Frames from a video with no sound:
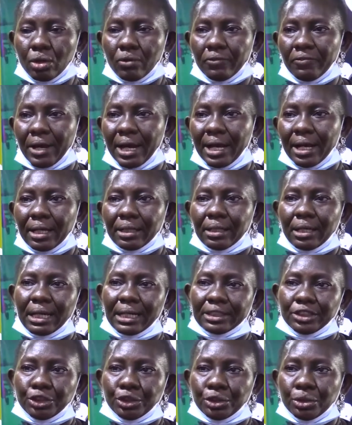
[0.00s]
over
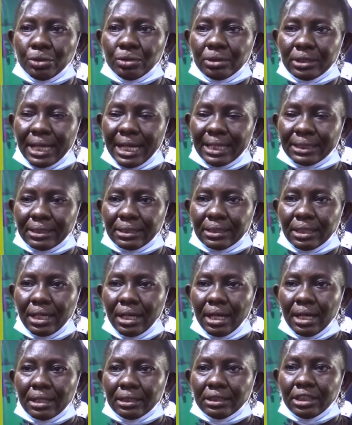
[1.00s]
has shown that
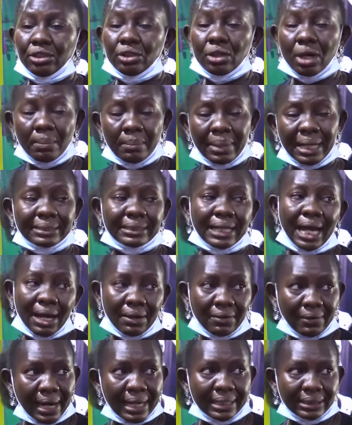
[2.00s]
the numbers are
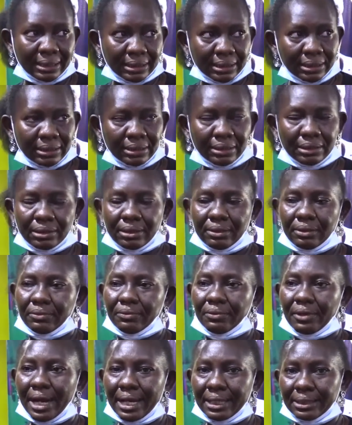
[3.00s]

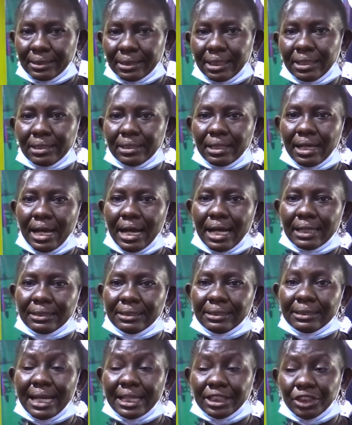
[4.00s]
rising, and
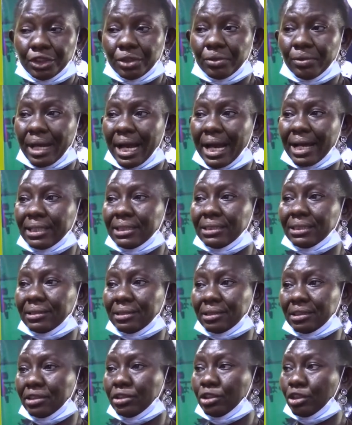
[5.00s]
Nigeria
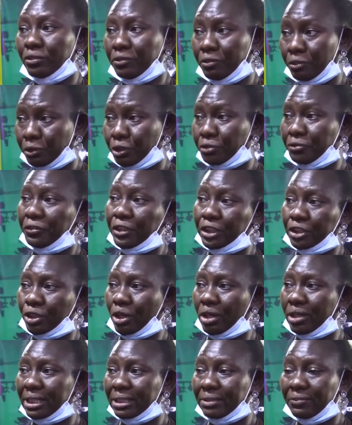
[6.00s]
is
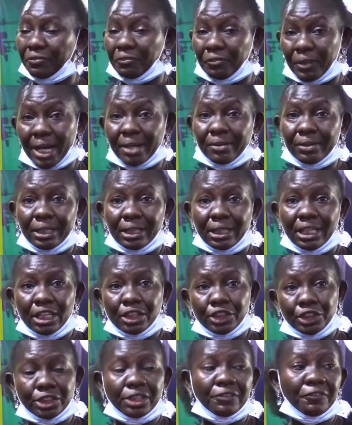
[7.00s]
featuring very
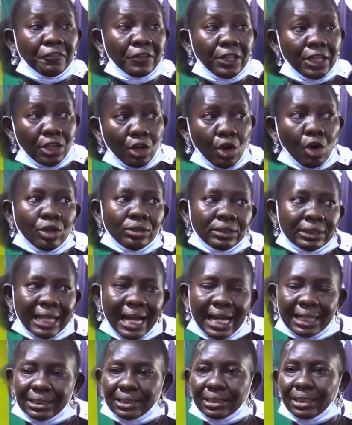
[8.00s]
chiefly on
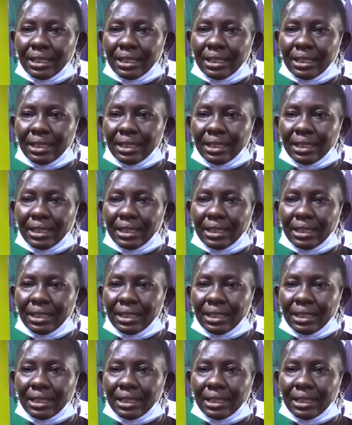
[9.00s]
that.